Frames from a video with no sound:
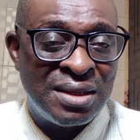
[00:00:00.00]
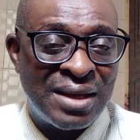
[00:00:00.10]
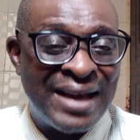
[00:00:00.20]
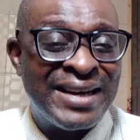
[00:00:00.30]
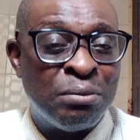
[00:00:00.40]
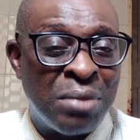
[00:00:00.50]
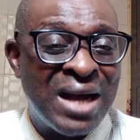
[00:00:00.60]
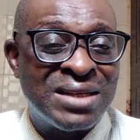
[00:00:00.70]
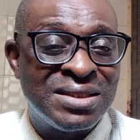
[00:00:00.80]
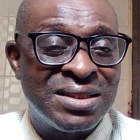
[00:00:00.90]
and
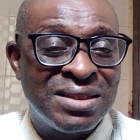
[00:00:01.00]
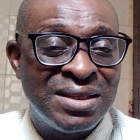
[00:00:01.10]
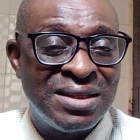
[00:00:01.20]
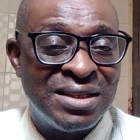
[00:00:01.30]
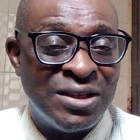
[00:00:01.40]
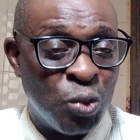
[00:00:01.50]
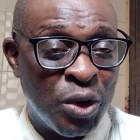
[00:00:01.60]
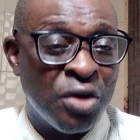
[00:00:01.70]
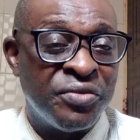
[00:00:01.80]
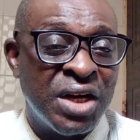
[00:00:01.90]
emerge the
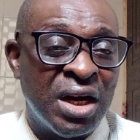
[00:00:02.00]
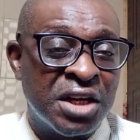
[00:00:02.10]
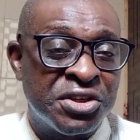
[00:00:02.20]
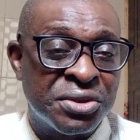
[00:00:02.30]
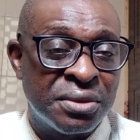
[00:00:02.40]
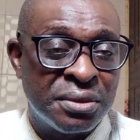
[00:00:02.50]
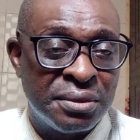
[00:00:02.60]
winner of the election?